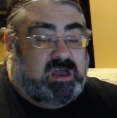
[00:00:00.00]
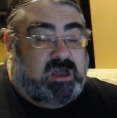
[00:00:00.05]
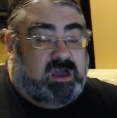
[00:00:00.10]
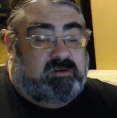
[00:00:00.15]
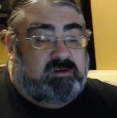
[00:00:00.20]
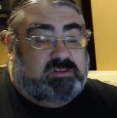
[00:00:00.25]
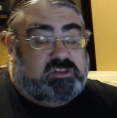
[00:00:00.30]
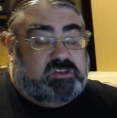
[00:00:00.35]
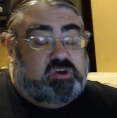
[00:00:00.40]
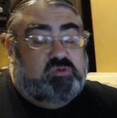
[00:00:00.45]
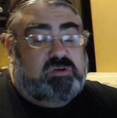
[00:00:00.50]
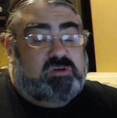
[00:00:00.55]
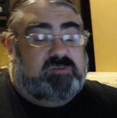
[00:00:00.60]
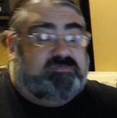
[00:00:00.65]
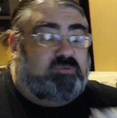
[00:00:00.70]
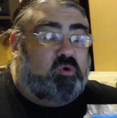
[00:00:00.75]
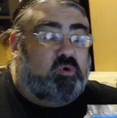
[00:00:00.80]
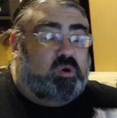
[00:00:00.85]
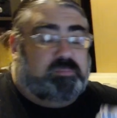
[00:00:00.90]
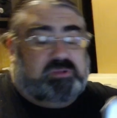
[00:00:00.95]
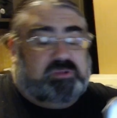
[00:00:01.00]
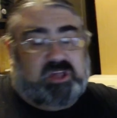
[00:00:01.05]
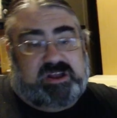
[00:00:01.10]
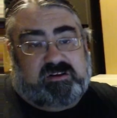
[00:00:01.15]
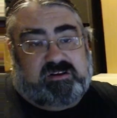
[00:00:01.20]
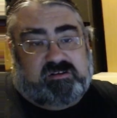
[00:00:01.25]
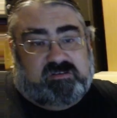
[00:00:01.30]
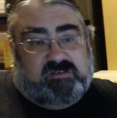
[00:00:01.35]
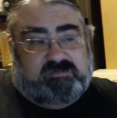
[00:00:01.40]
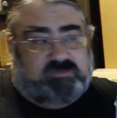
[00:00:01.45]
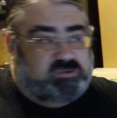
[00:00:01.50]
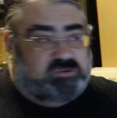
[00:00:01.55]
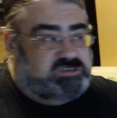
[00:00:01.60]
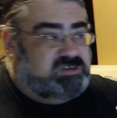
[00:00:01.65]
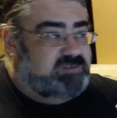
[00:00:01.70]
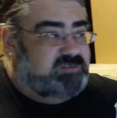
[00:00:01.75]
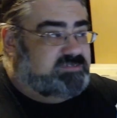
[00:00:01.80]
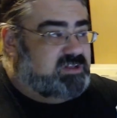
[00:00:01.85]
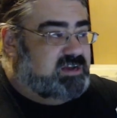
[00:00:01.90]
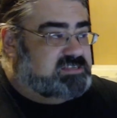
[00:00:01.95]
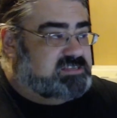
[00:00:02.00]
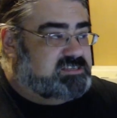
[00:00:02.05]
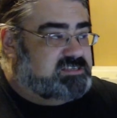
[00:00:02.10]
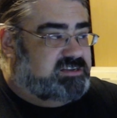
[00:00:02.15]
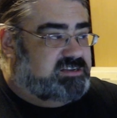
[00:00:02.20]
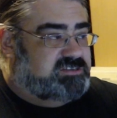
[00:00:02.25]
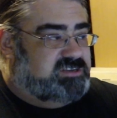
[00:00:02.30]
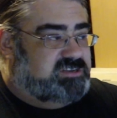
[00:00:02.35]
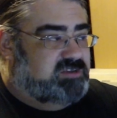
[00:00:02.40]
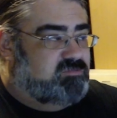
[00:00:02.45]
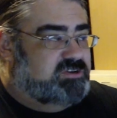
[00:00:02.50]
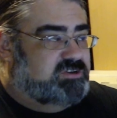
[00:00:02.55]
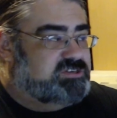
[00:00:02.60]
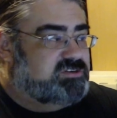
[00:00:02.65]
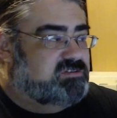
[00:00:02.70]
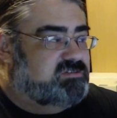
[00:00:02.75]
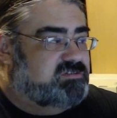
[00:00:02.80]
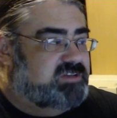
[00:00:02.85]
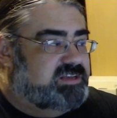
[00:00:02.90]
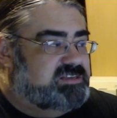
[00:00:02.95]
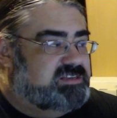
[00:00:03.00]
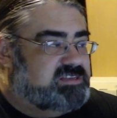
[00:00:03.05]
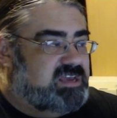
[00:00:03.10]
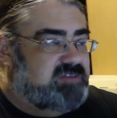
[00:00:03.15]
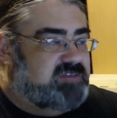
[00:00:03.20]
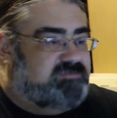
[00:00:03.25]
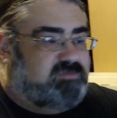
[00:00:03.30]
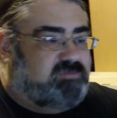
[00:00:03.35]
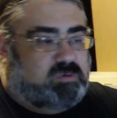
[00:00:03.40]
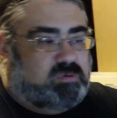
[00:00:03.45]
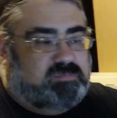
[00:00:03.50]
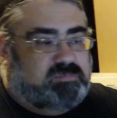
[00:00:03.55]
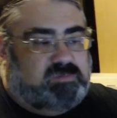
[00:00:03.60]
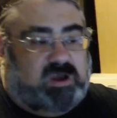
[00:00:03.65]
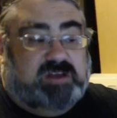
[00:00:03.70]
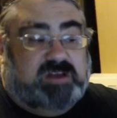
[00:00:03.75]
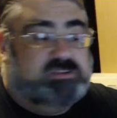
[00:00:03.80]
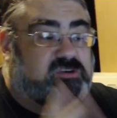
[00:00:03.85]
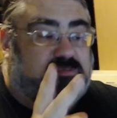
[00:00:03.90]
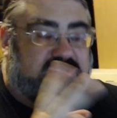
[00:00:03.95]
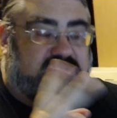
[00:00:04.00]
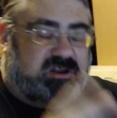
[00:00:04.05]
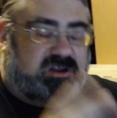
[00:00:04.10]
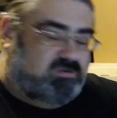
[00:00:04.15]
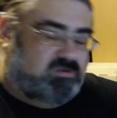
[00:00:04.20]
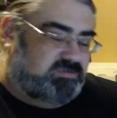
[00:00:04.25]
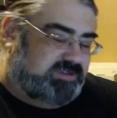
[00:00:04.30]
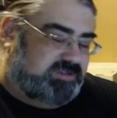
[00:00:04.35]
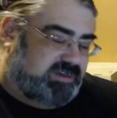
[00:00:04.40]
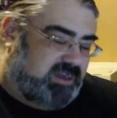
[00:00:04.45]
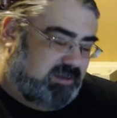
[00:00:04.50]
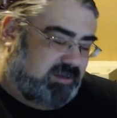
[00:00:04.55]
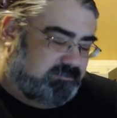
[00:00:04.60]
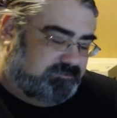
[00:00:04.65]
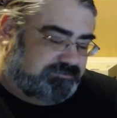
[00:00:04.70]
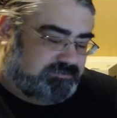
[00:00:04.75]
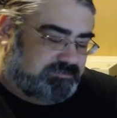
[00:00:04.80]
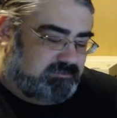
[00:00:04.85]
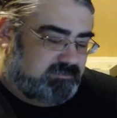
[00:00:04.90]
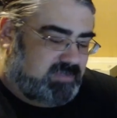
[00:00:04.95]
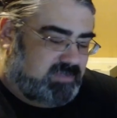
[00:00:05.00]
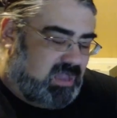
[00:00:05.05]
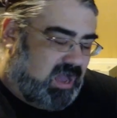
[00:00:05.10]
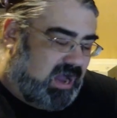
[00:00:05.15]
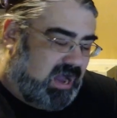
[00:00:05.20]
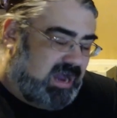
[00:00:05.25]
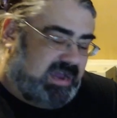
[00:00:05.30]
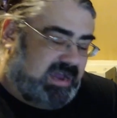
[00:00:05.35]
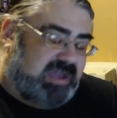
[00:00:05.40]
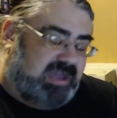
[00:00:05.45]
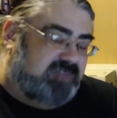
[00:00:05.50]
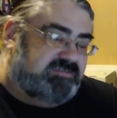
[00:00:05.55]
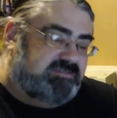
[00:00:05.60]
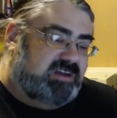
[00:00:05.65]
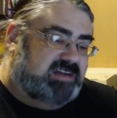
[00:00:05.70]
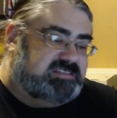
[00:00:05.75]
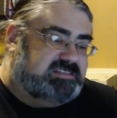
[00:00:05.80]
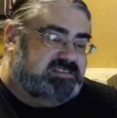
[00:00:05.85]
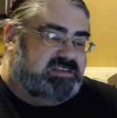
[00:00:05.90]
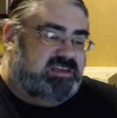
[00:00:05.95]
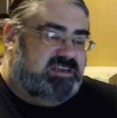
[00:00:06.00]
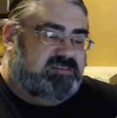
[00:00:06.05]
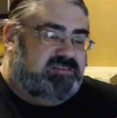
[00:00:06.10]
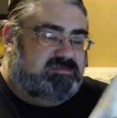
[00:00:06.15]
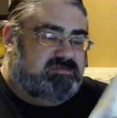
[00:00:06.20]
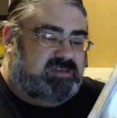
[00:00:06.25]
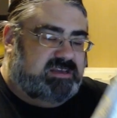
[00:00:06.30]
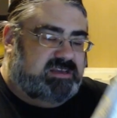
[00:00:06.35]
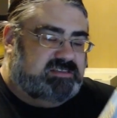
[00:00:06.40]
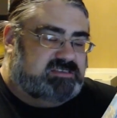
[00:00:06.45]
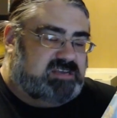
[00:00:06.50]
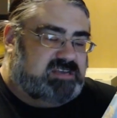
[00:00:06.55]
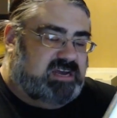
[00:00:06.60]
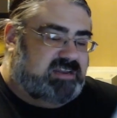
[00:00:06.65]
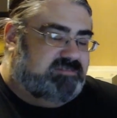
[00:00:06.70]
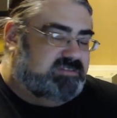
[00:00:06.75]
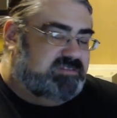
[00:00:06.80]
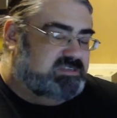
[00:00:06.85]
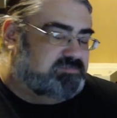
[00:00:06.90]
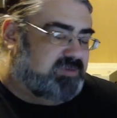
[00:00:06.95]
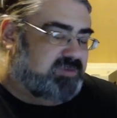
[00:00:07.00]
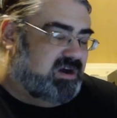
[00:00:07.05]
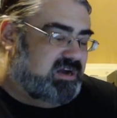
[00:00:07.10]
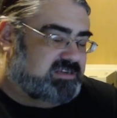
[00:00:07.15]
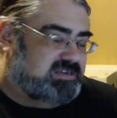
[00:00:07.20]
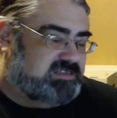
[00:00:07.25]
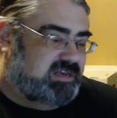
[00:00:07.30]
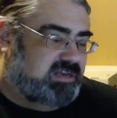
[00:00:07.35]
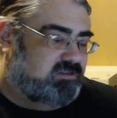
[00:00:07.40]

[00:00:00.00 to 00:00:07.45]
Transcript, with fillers: two to four player version of Lost Cities. The original is a four uh, two player only game. Uh, I have not seen the inside of this box. I don't